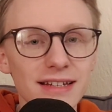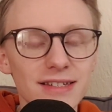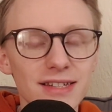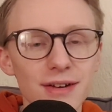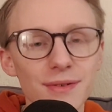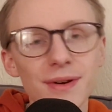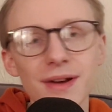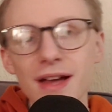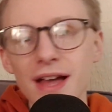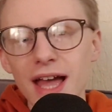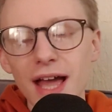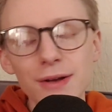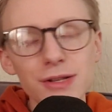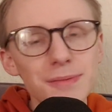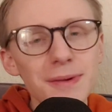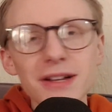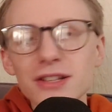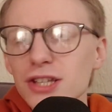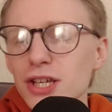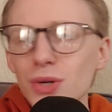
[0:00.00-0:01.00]
So it was
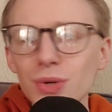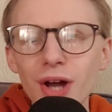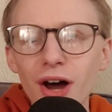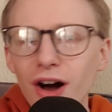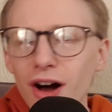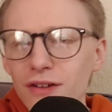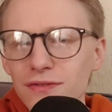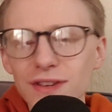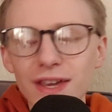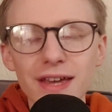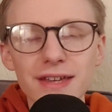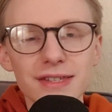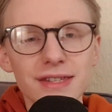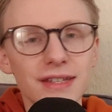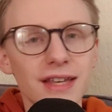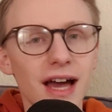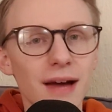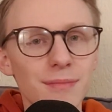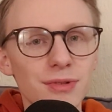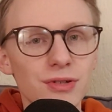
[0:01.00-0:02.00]
about 2.5 years, the
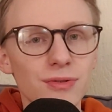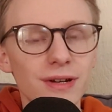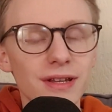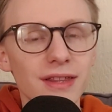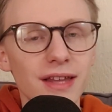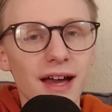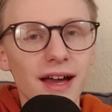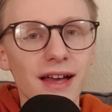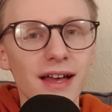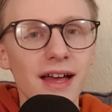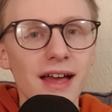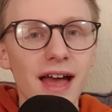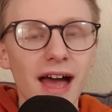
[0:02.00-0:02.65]
gap between that.